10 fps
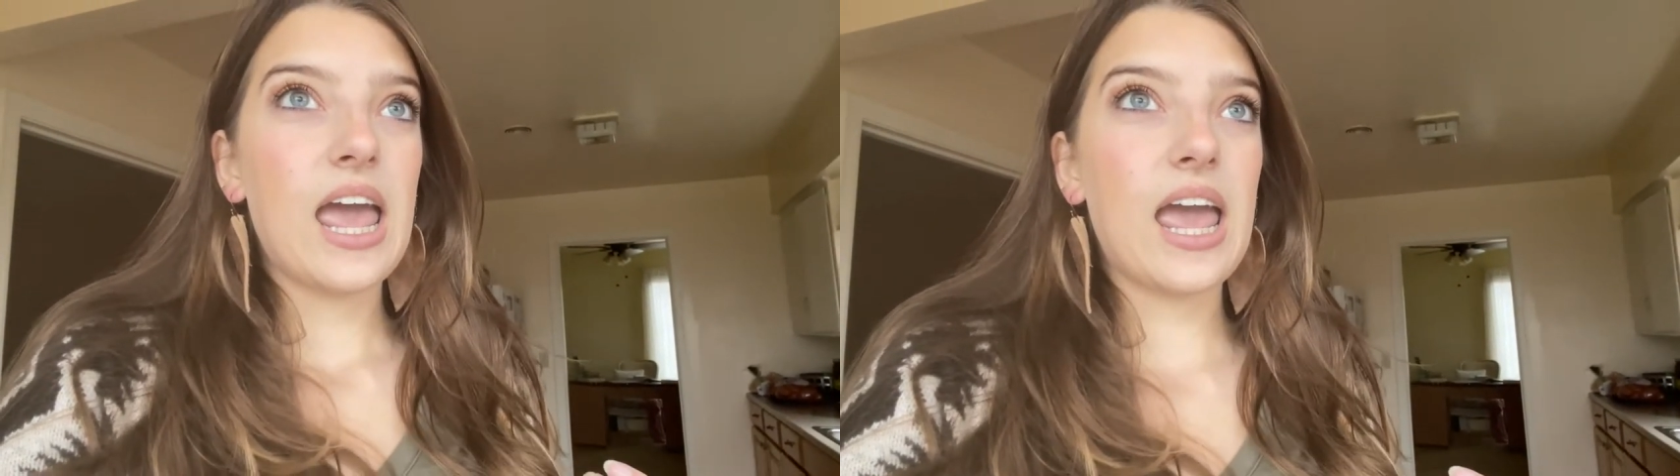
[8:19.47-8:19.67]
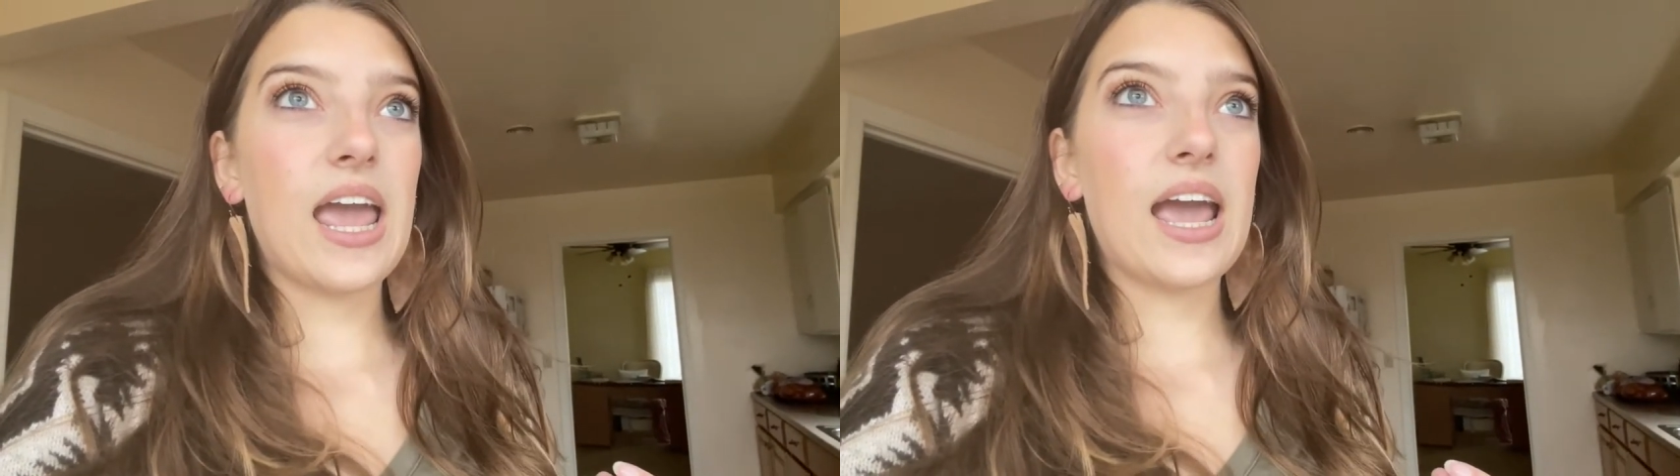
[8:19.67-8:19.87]

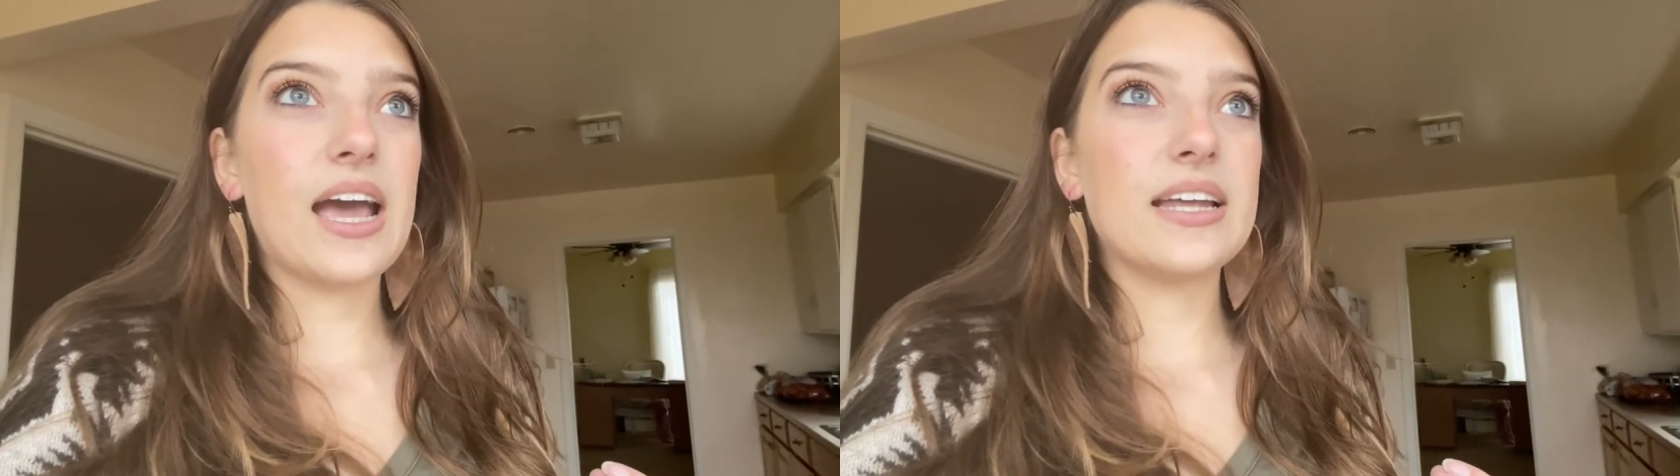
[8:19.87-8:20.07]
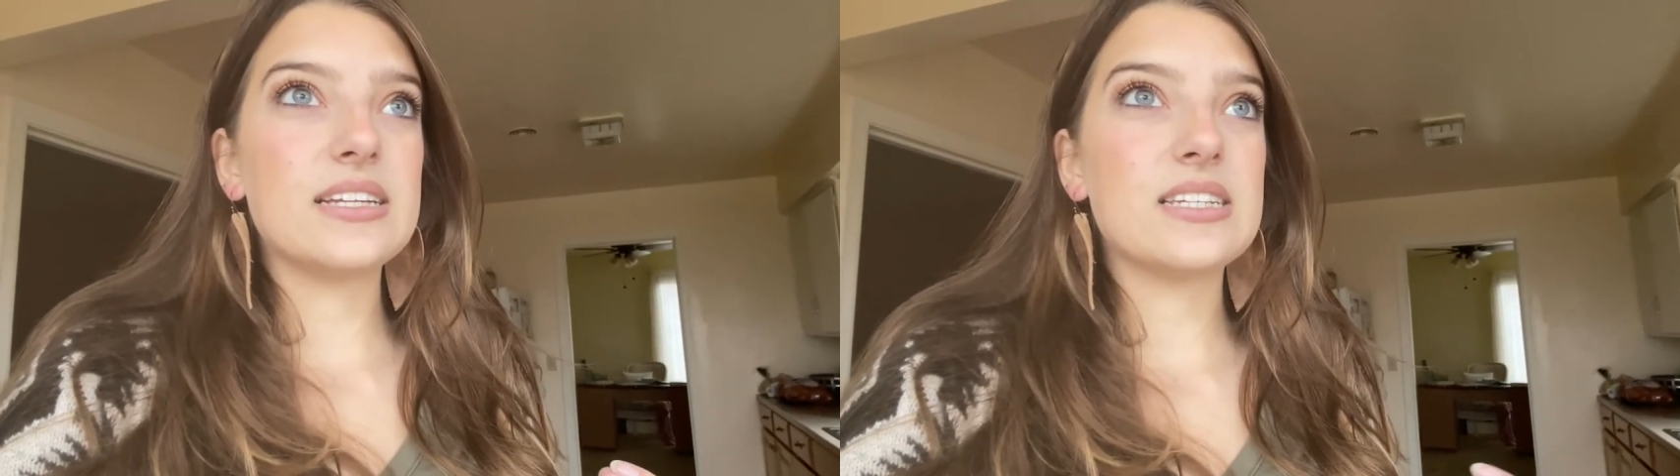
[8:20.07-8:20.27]

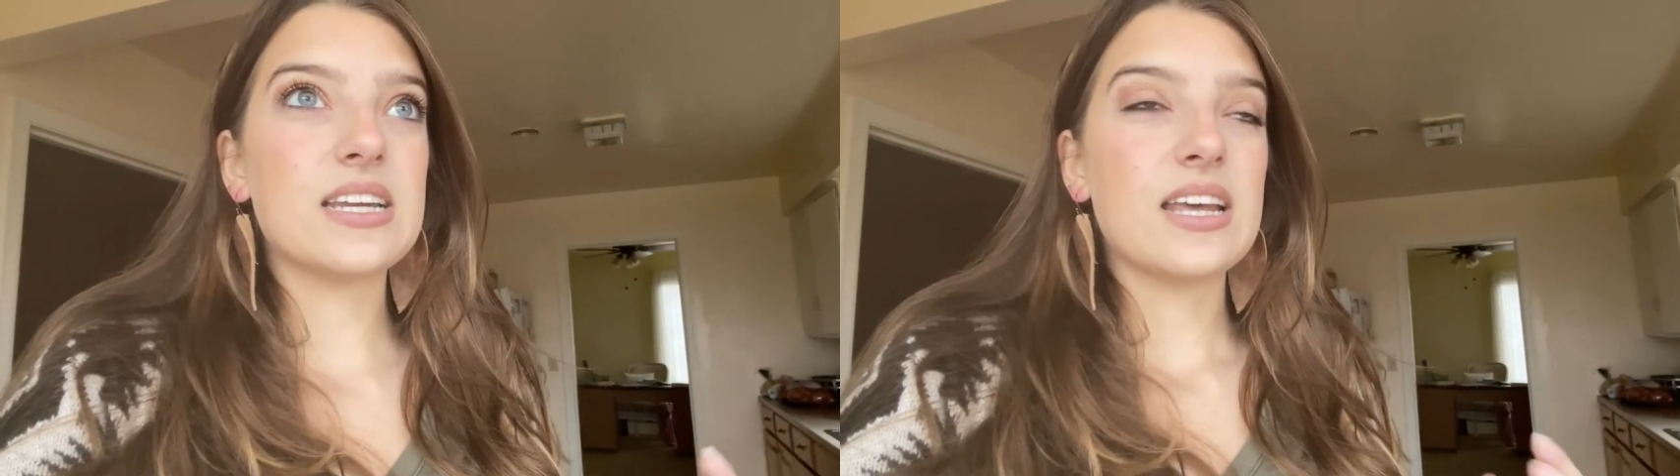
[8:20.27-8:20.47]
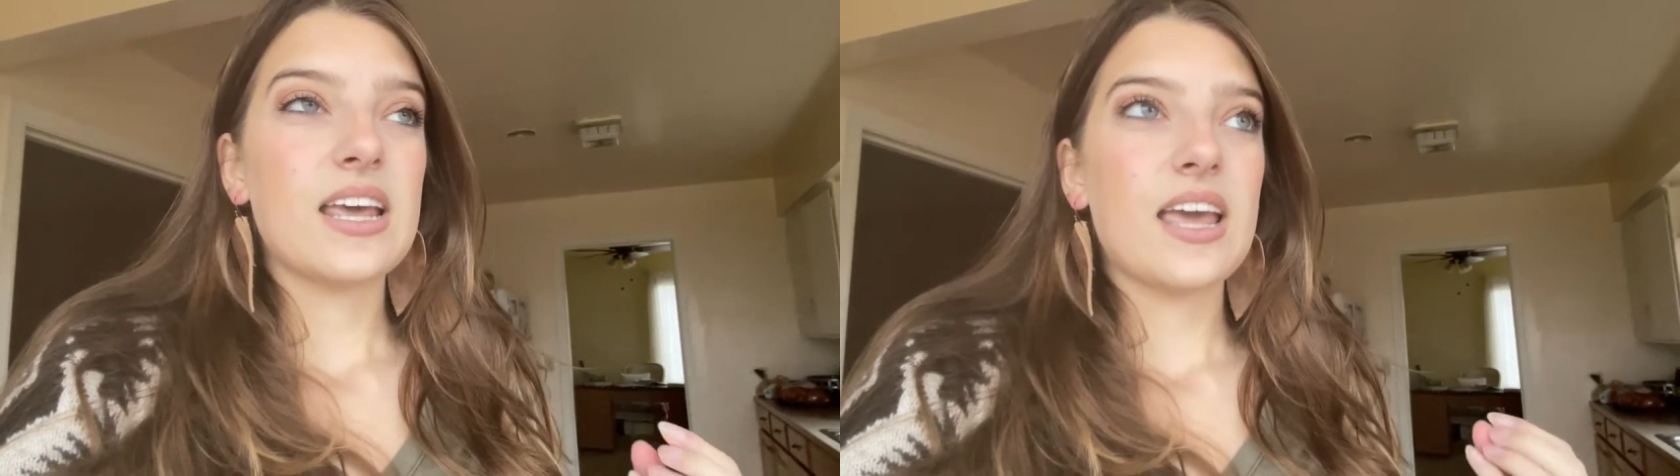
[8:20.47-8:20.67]
And
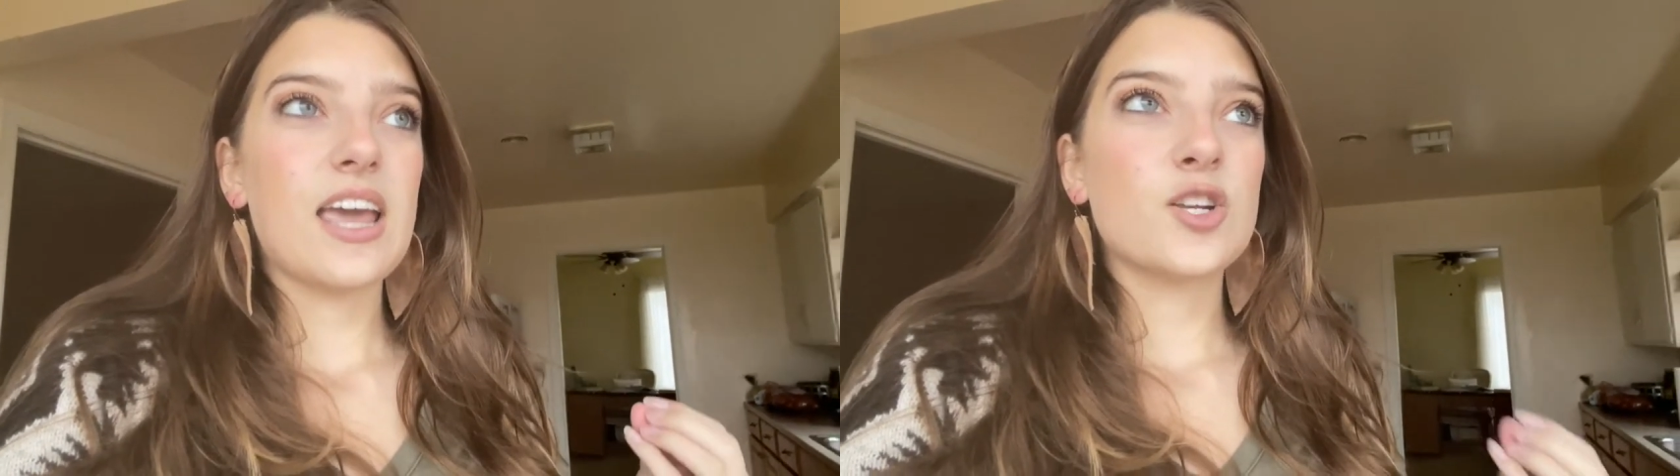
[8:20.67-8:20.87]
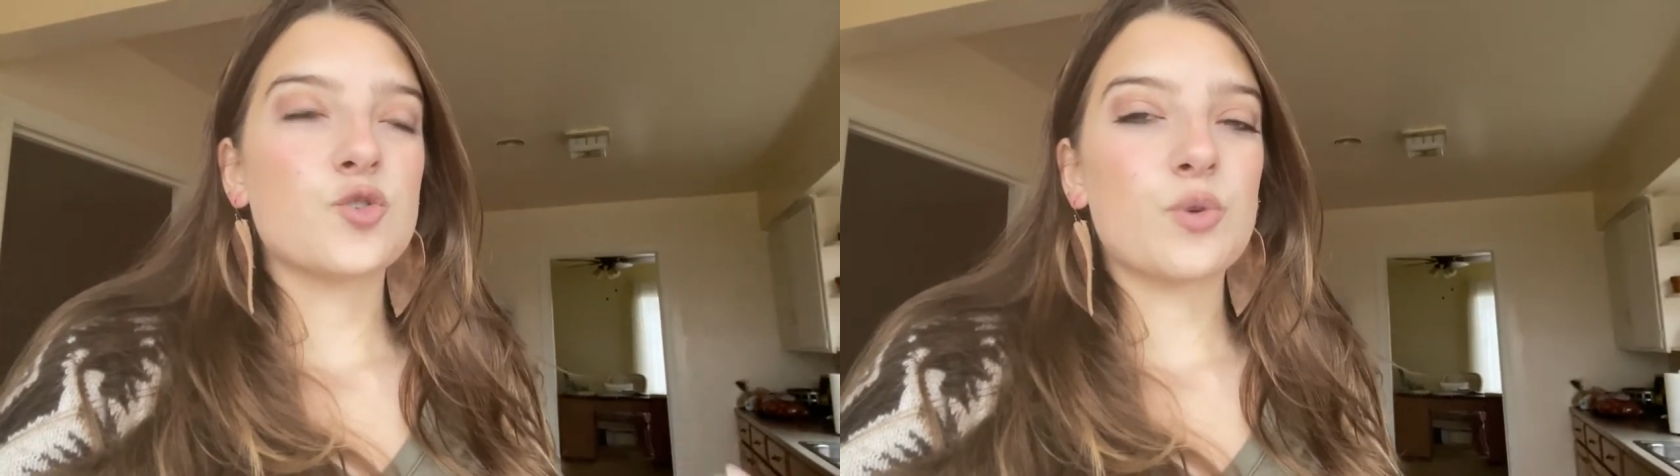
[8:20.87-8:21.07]
it's